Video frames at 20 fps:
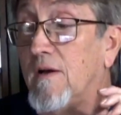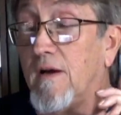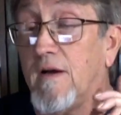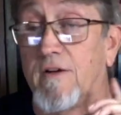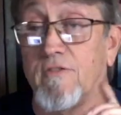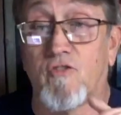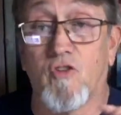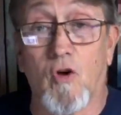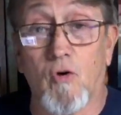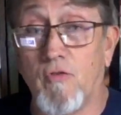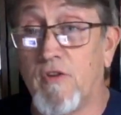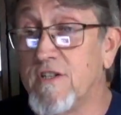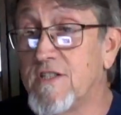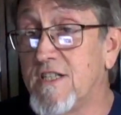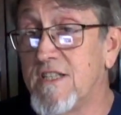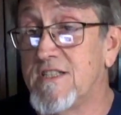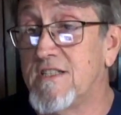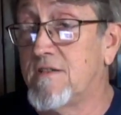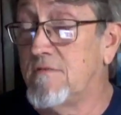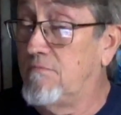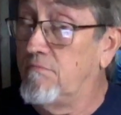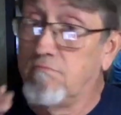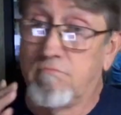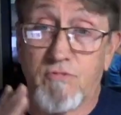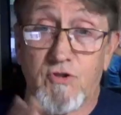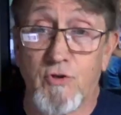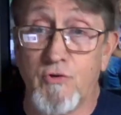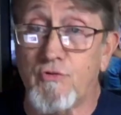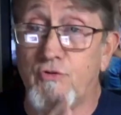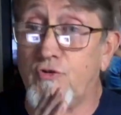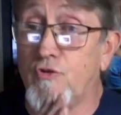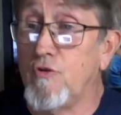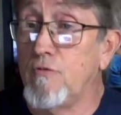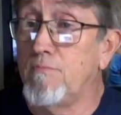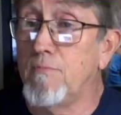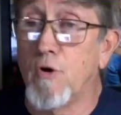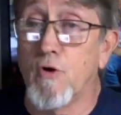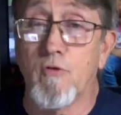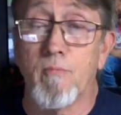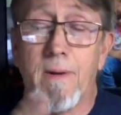So this is YouTube
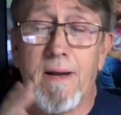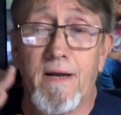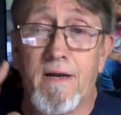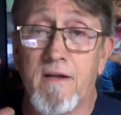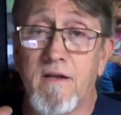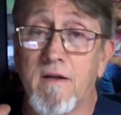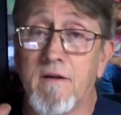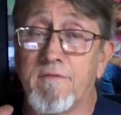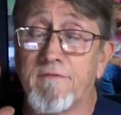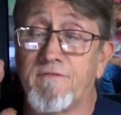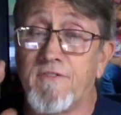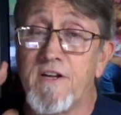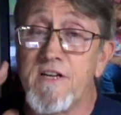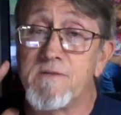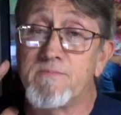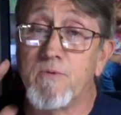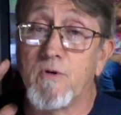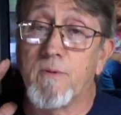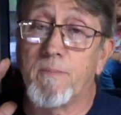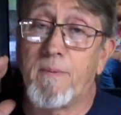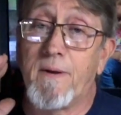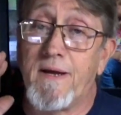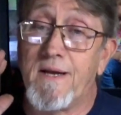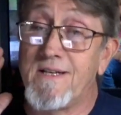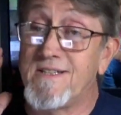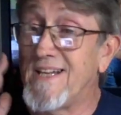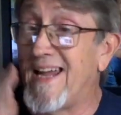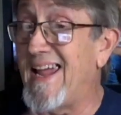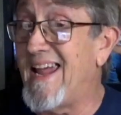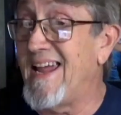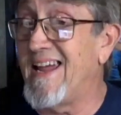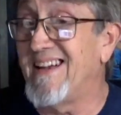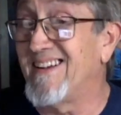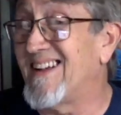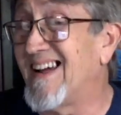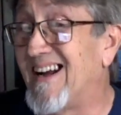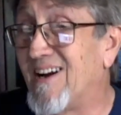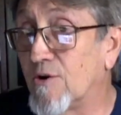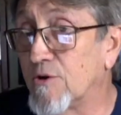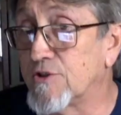Motor Mania Facebook page and
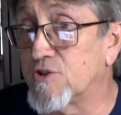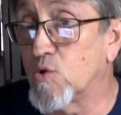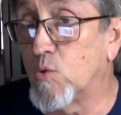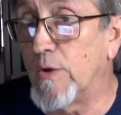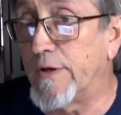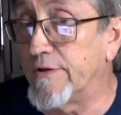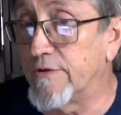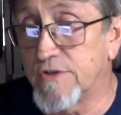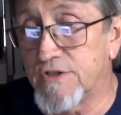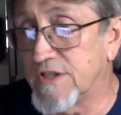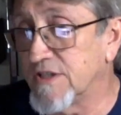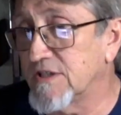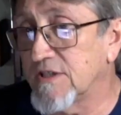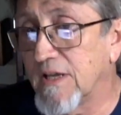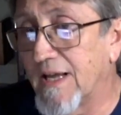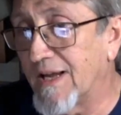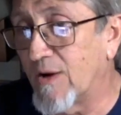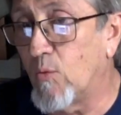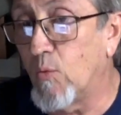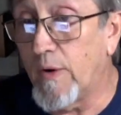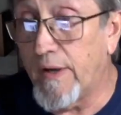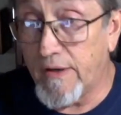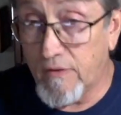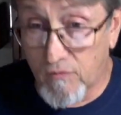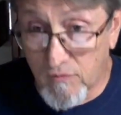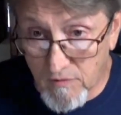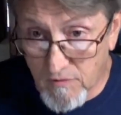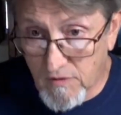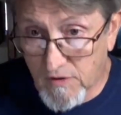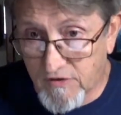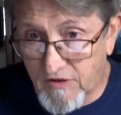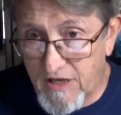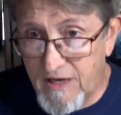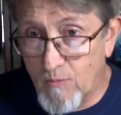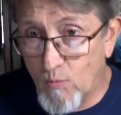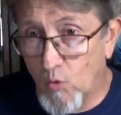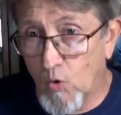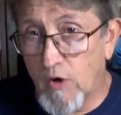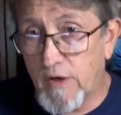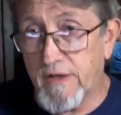our Twitter, just like when
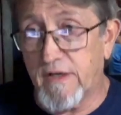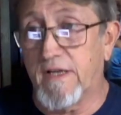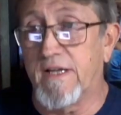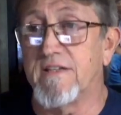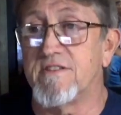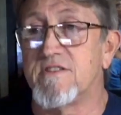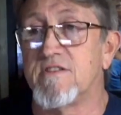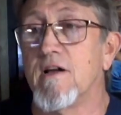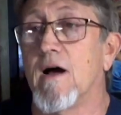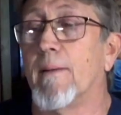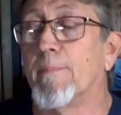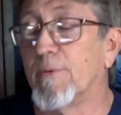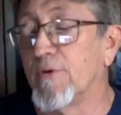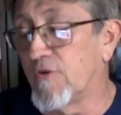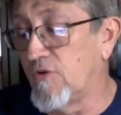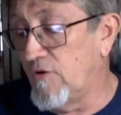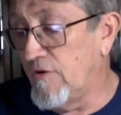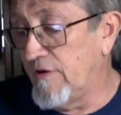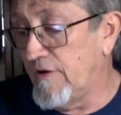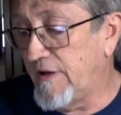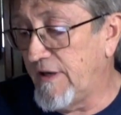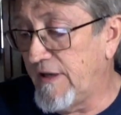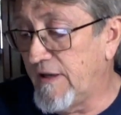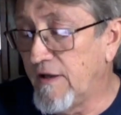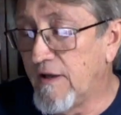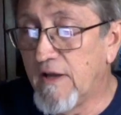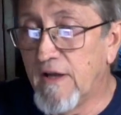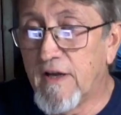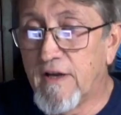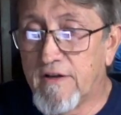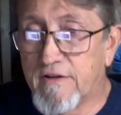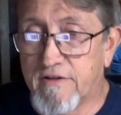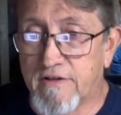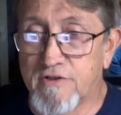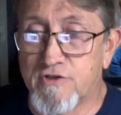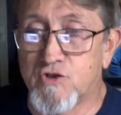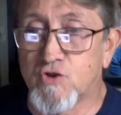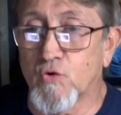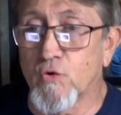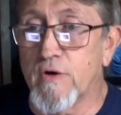Team One gets the opportunity to
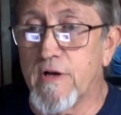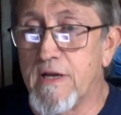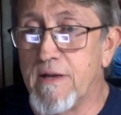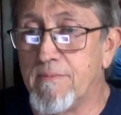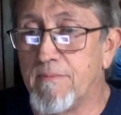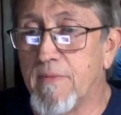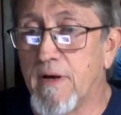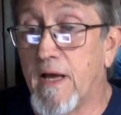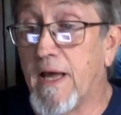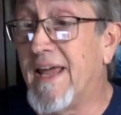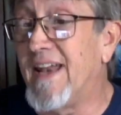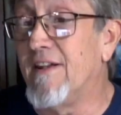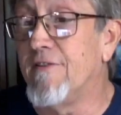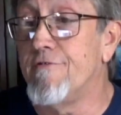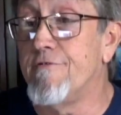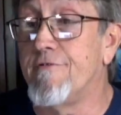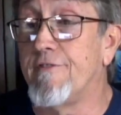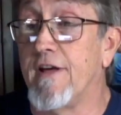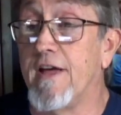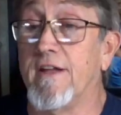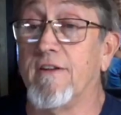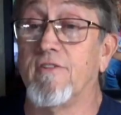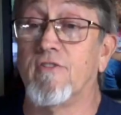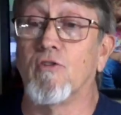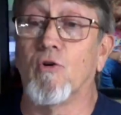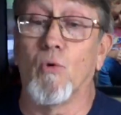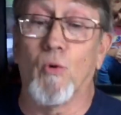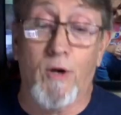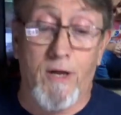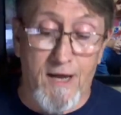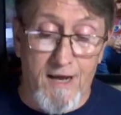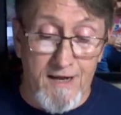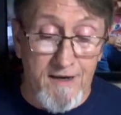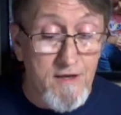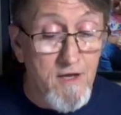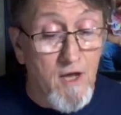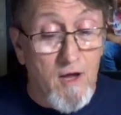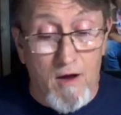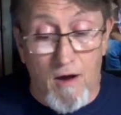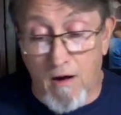stream an event. Okay,
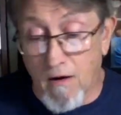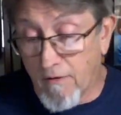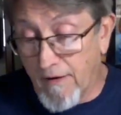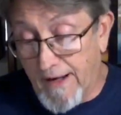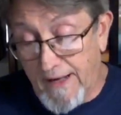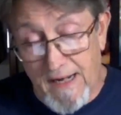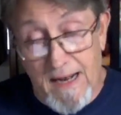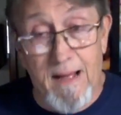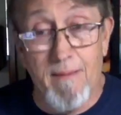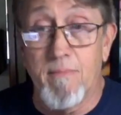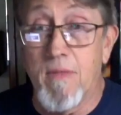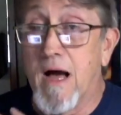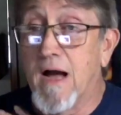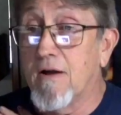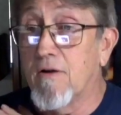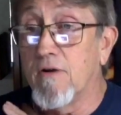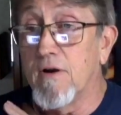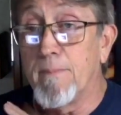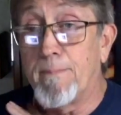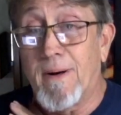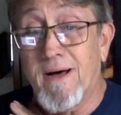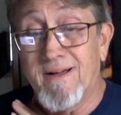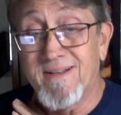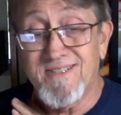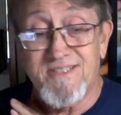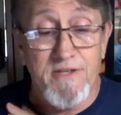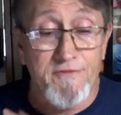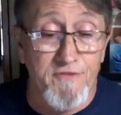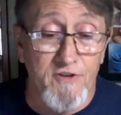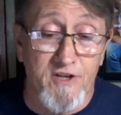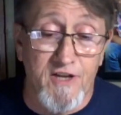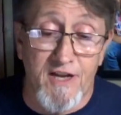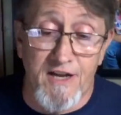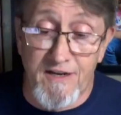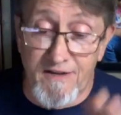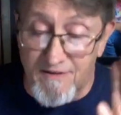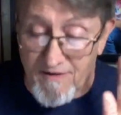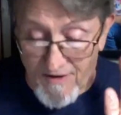all right, I'm not going to pontificate.